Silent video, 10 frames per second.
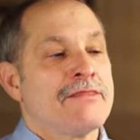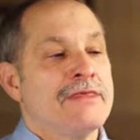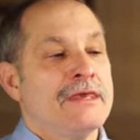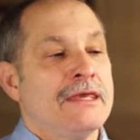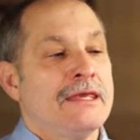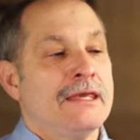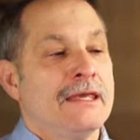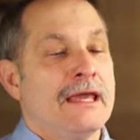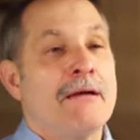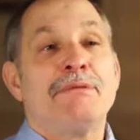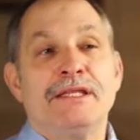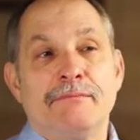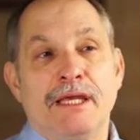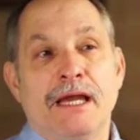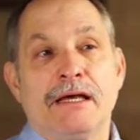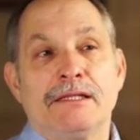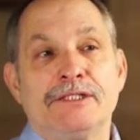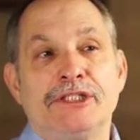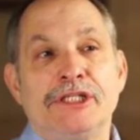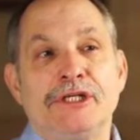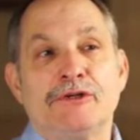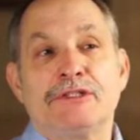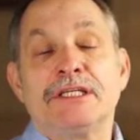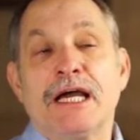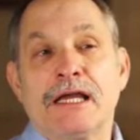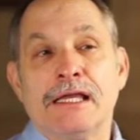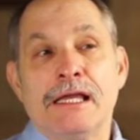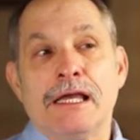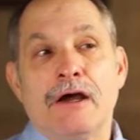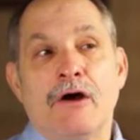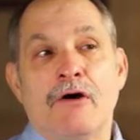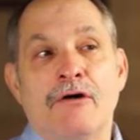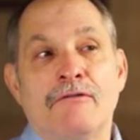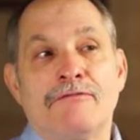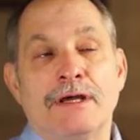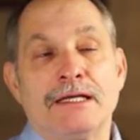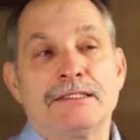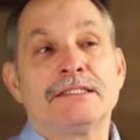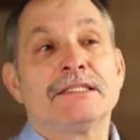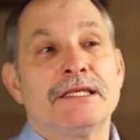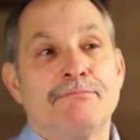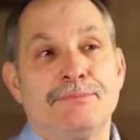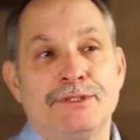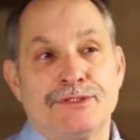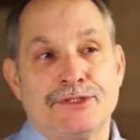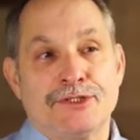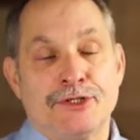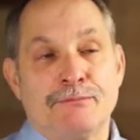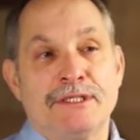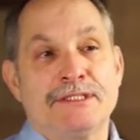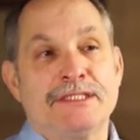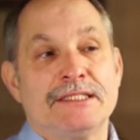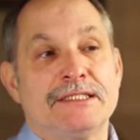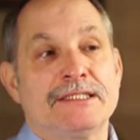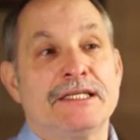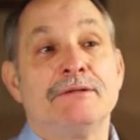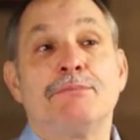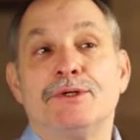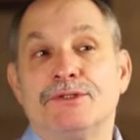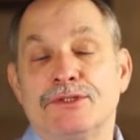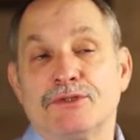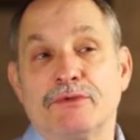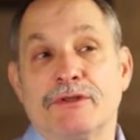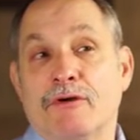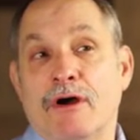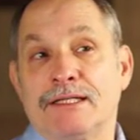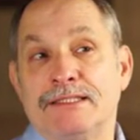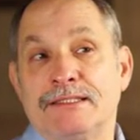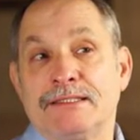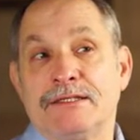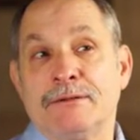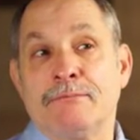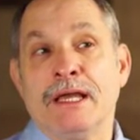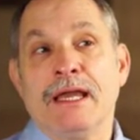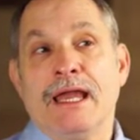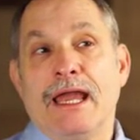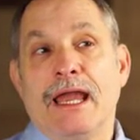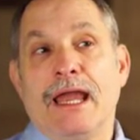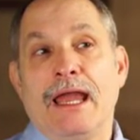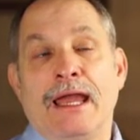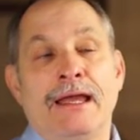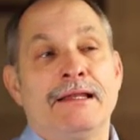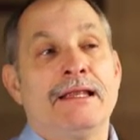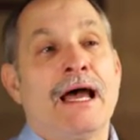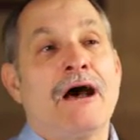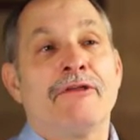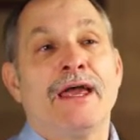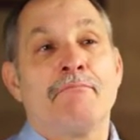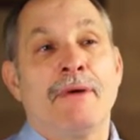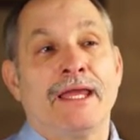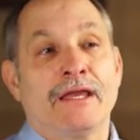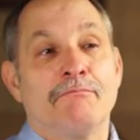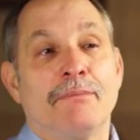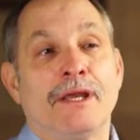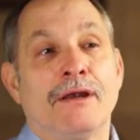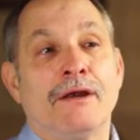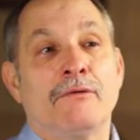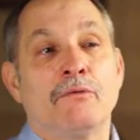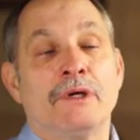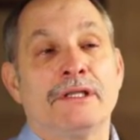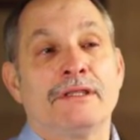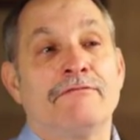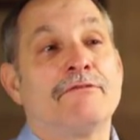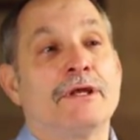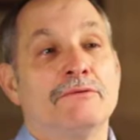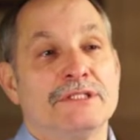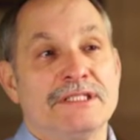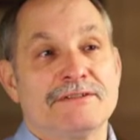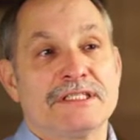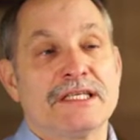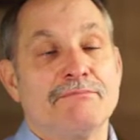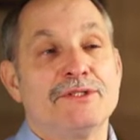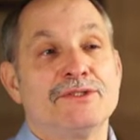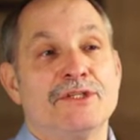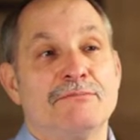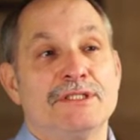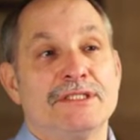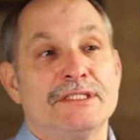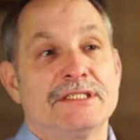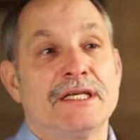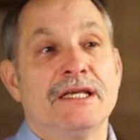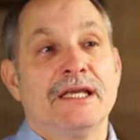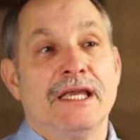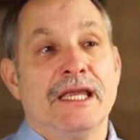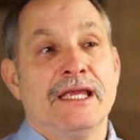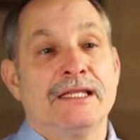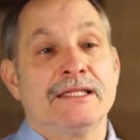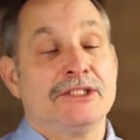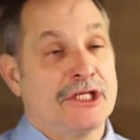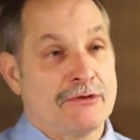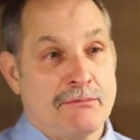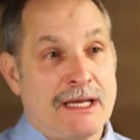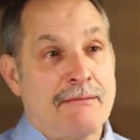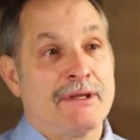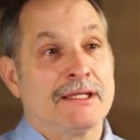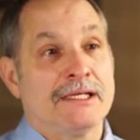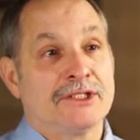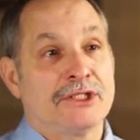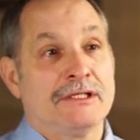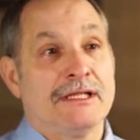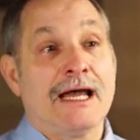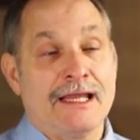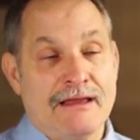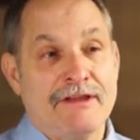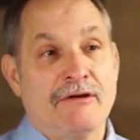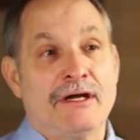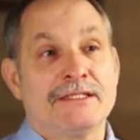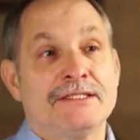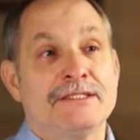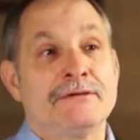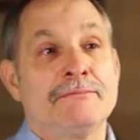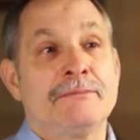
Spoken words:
the epidemiology of sleep disturbances in persons with autism, and how that might compare with the frequency of sleep disturbances in the general population not having autism?